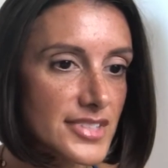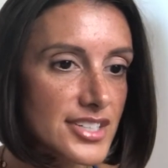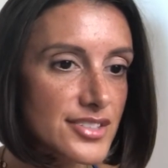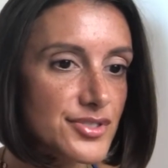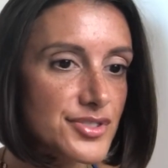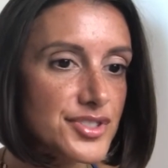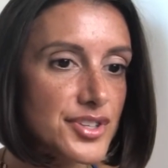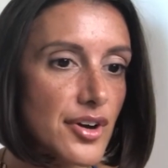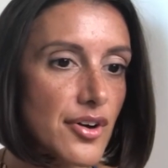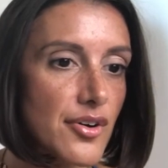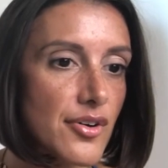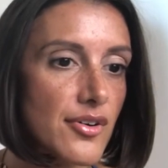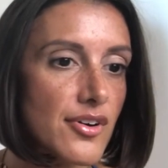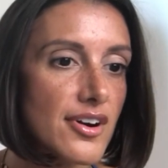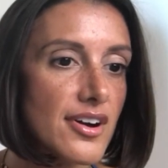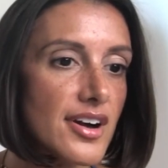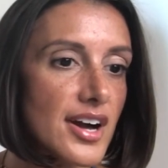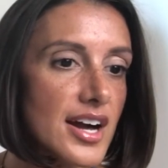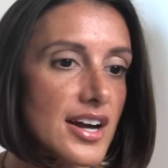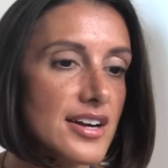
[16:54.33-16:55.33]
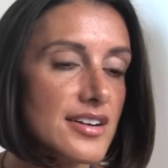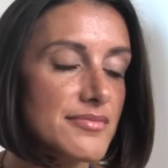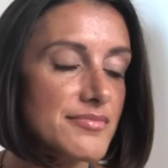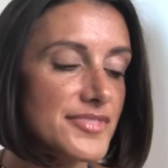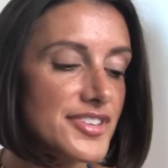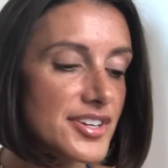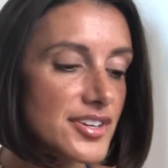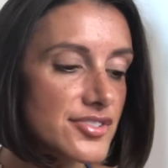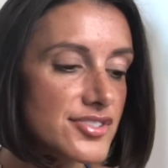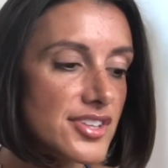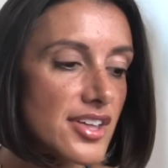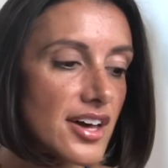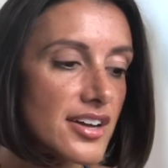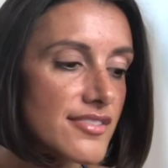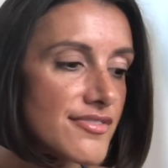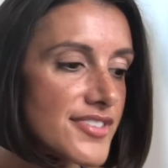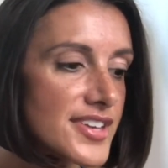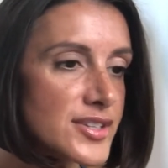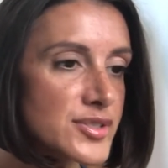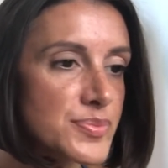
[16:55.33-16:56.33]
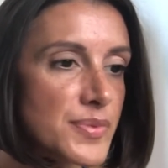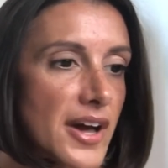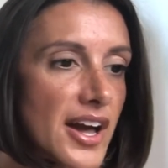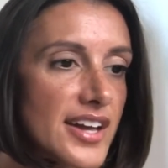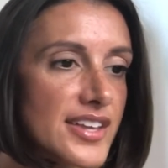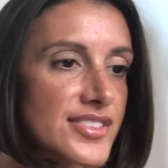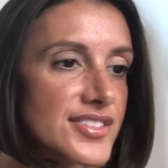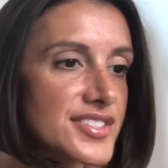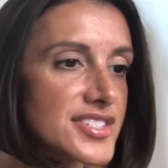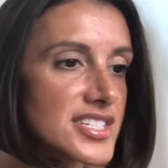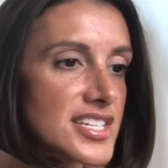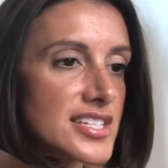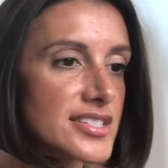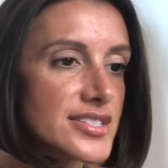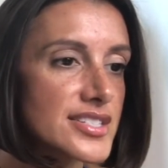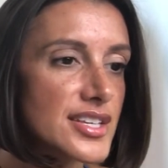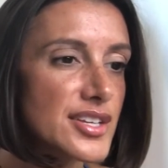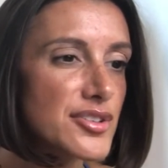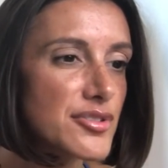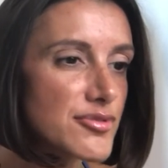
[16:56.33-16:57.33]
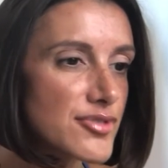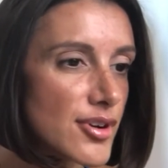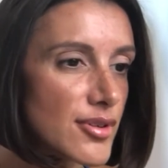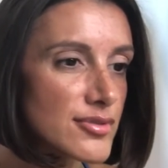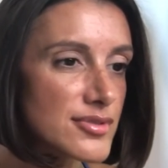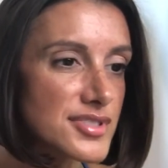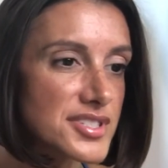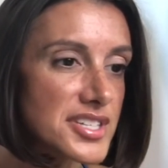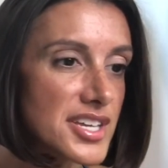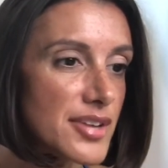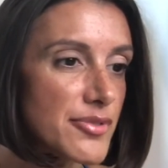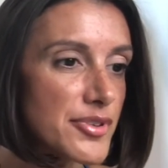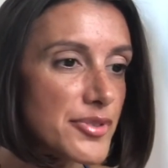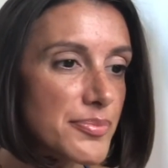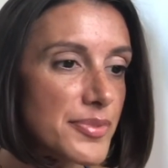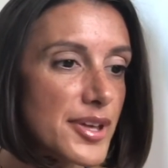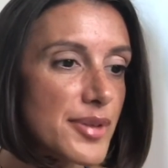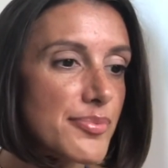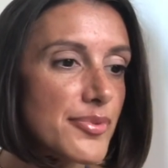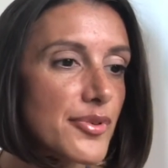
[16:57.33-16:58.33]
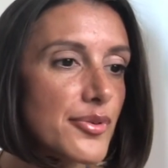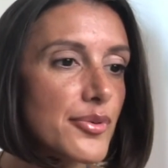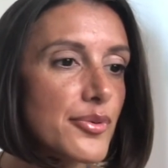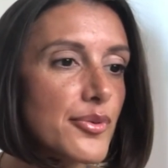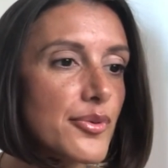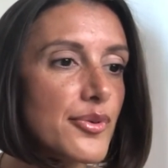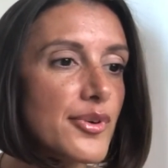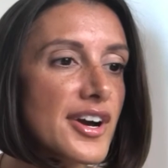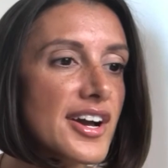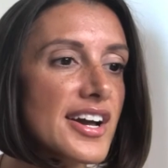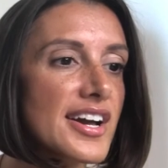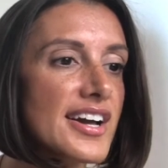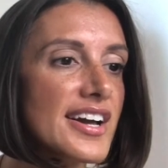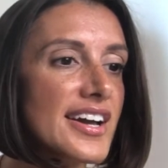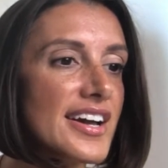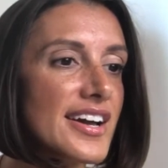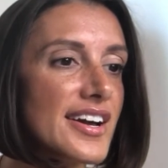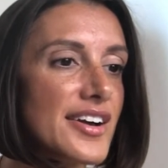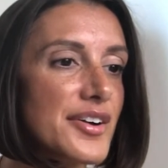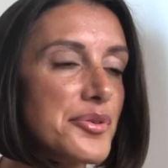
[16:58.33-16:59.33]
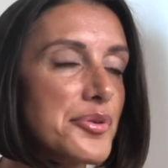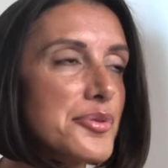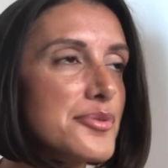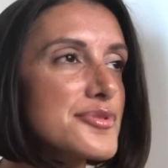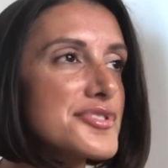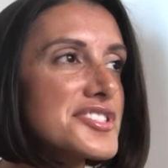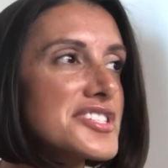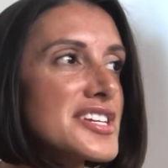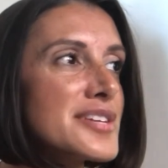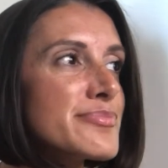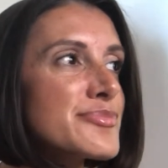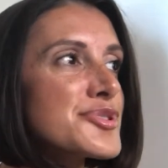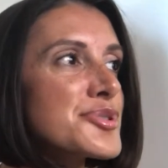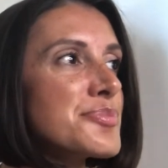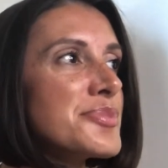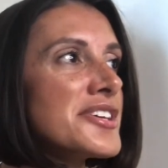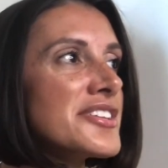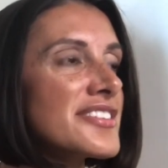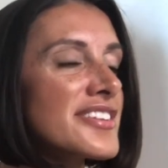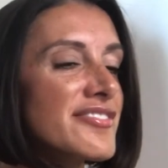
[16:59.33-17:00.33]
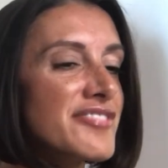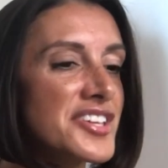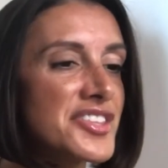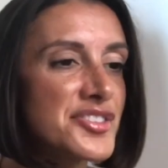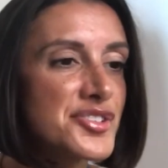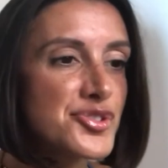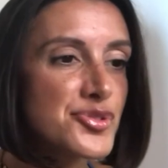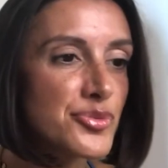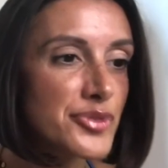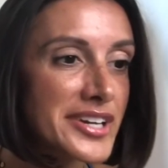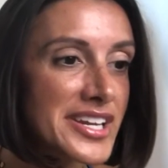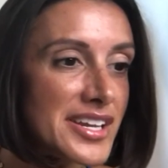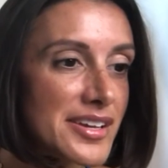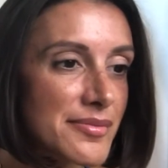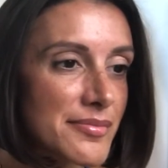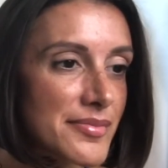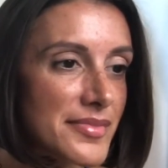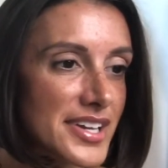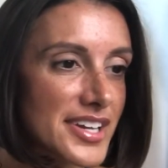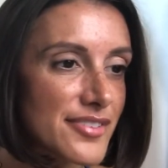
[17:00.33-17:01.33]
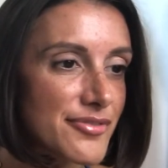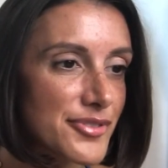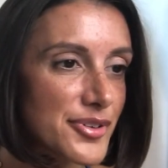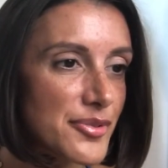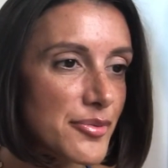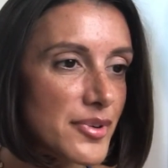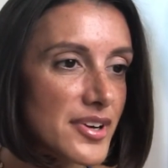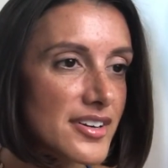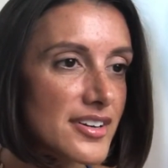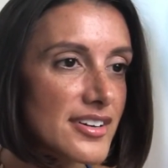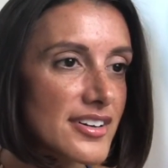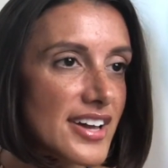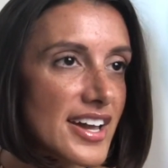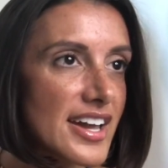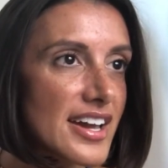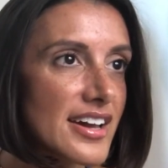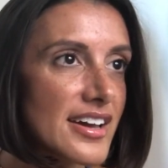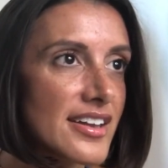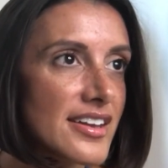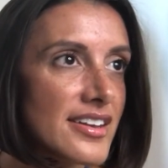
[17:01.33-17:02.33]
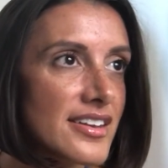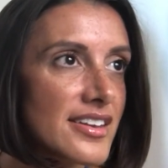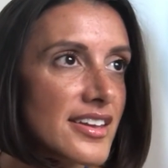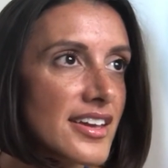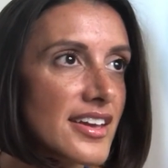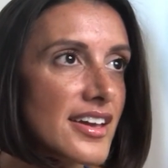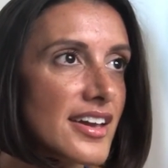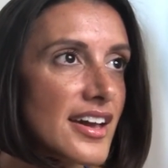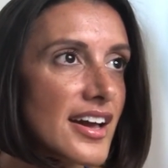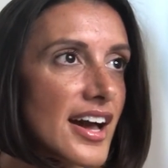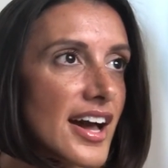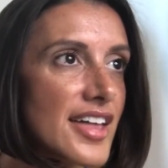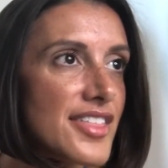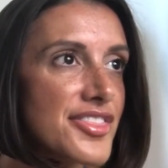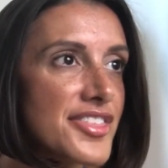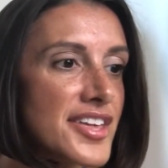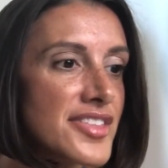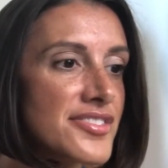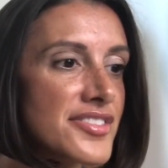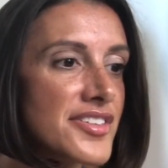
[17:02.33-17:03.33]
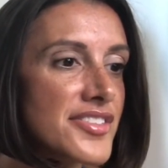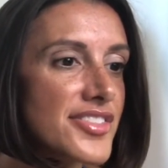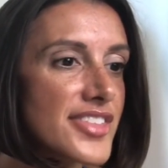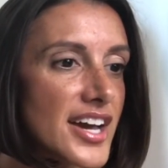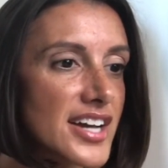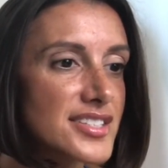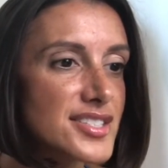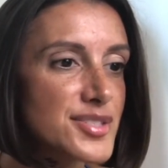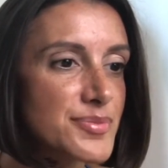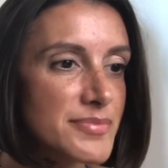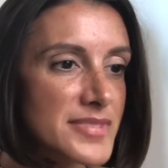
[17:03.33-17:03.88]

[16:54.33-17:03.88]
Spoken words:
So there's a lot of things behind the scenes that you don't see with people who seem to be living the dream, if you will. And I think that that's